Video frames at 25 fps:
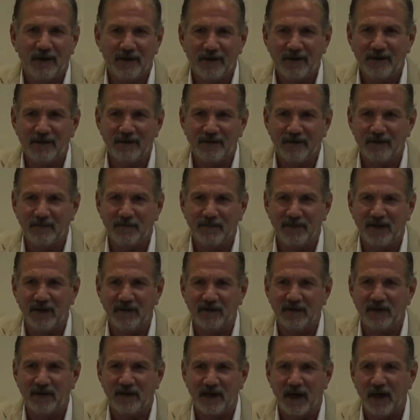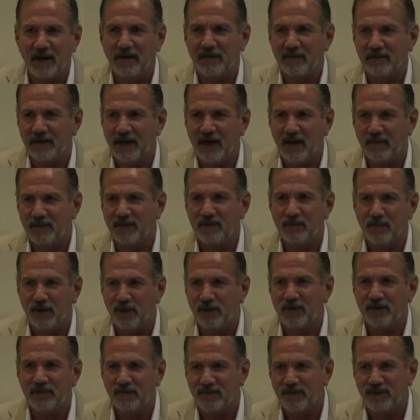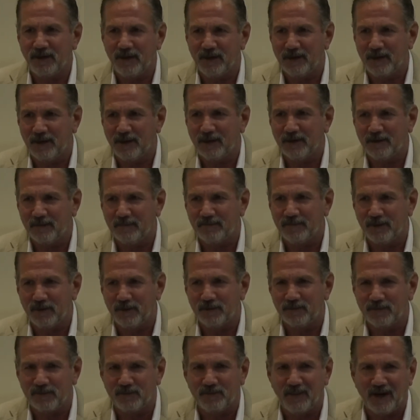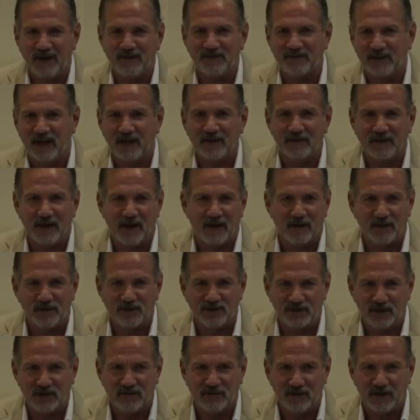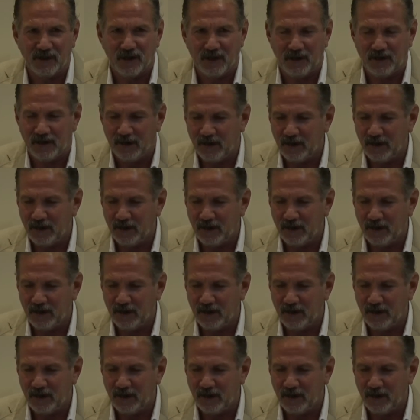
in the common mode of thinking of, you know, space technology today,